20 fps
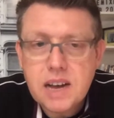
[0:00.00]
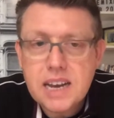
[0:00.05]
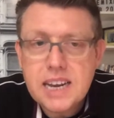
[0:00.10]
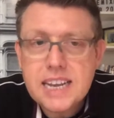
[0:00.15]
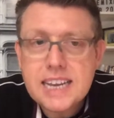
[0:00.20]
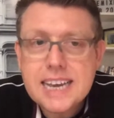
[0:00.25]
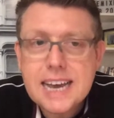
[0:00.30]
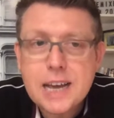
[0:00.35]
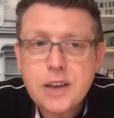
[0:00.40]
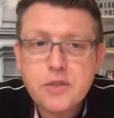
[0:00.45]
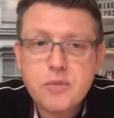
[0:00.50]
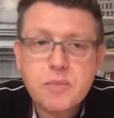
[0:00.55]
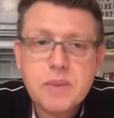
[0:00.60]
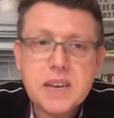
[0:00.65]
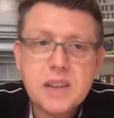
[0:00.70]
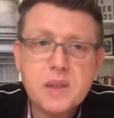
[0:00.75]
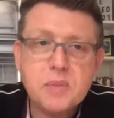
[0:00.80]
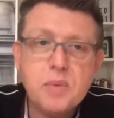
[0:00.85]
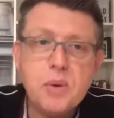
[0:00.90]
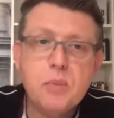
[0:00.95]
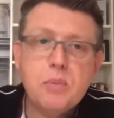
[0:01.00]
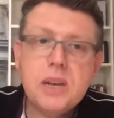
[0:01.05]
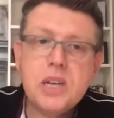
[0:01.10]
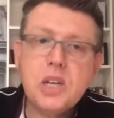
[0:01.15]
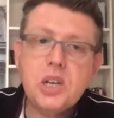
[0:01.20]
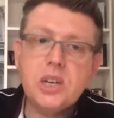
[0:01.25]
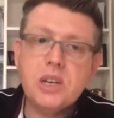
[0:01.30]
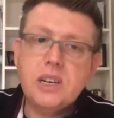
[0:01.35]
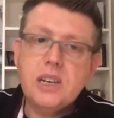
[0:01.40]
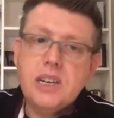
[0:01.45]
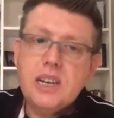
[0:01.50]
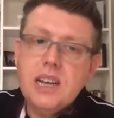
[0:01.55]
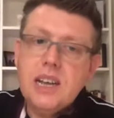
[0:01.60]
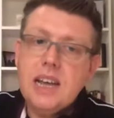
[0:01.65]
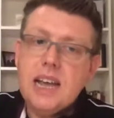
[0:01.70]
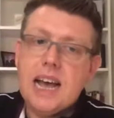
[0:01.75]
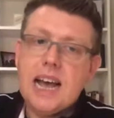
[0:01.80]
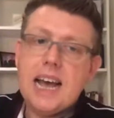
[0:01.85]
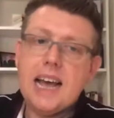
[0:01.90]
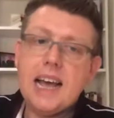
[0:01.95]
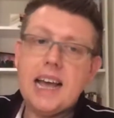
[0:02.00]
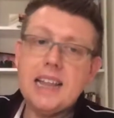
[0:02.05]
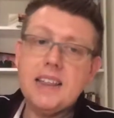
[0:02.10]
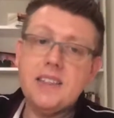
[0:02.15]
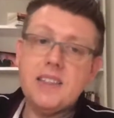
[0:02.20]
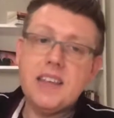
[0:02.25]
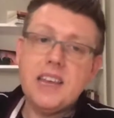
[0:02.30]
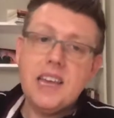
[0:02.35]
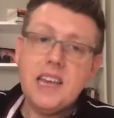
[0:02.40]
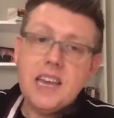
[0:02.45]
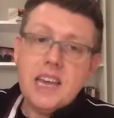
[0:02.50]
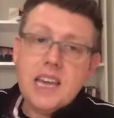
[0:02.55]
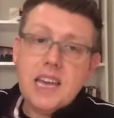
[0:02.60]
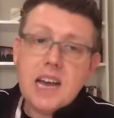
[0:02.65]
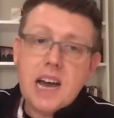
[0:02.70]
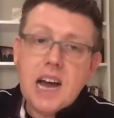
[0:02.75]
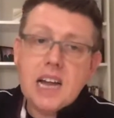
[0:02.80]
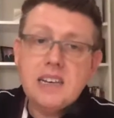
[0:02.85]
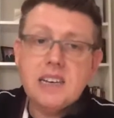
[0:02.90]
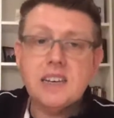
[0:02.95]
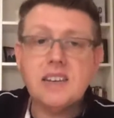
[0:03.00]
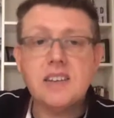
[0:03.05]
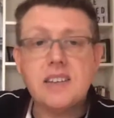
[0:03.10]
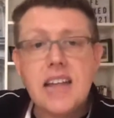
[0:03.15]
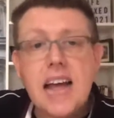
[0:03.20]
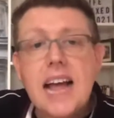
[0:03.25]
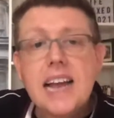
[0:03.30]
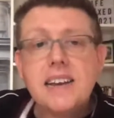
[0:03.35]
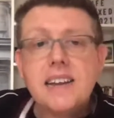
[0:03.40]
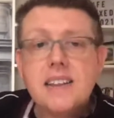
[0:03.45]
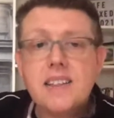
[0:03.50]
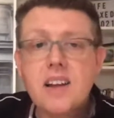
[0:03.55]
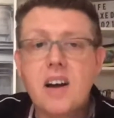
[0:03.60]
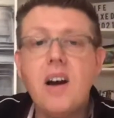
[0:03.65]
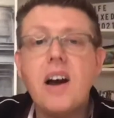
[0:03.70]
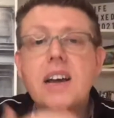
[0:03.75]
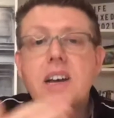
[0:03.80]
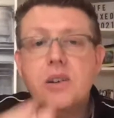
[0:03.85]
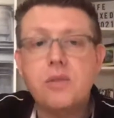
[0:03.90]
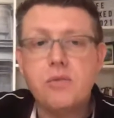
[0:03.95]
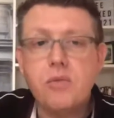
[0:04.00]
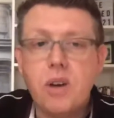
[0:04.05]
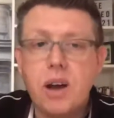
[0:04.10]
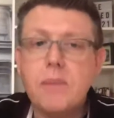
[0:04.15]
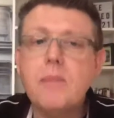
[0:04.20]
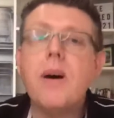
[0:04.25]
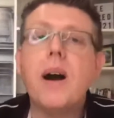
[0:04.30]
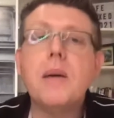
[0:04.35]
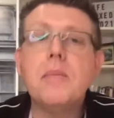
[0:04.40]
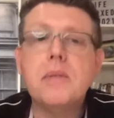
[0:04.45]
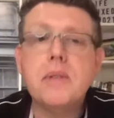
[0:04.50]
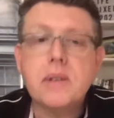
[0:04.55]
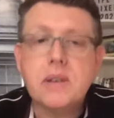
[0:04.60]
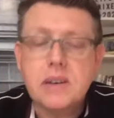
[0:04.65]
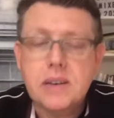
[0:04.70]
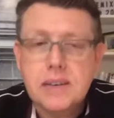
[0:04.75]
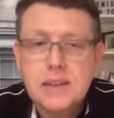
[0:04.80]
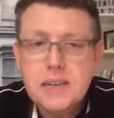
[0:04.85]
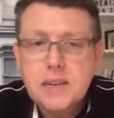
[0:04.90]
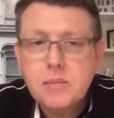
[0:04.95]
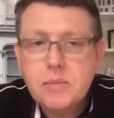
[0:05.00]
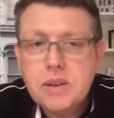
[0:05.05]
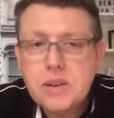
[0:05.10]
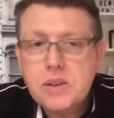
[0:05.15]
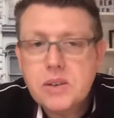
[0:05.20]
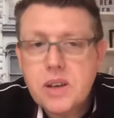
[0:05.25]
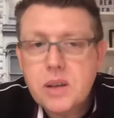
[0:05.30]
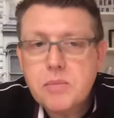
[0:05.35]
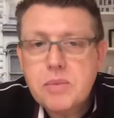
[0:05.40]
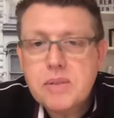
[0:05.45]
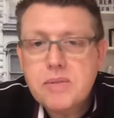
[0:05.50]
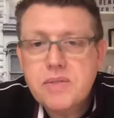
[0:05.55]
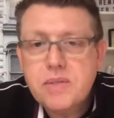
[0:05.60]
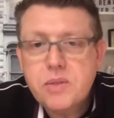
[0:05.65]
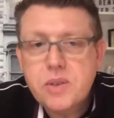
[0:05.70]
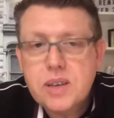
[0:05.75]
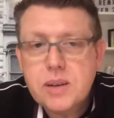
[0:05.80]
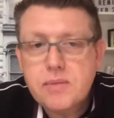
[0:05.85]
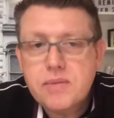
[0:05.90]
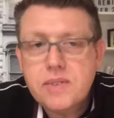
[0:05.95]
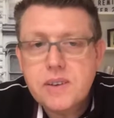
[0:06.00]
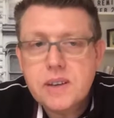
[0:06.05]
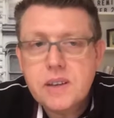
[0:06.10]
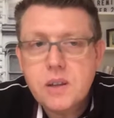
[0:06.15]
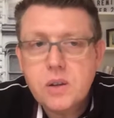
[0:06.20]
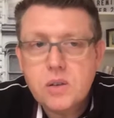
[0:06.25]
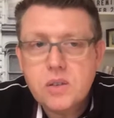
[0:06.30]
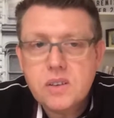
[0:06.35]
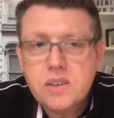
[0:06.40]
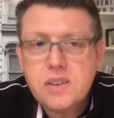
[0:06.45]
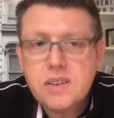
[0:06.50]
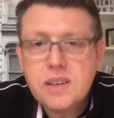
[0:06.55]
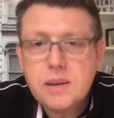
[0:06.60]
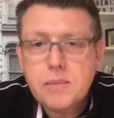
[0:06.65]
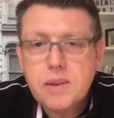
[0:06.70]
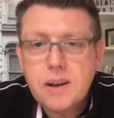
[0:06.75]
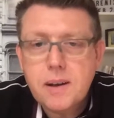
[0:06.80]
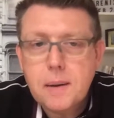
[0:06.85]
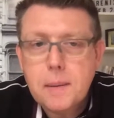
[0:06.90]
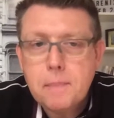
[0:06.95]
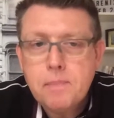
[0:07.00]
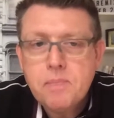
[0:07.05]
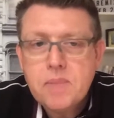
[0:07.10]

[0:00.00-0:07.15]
and it gave me the permission and the understanding that I could write my book because I'd been through something not dissimilar.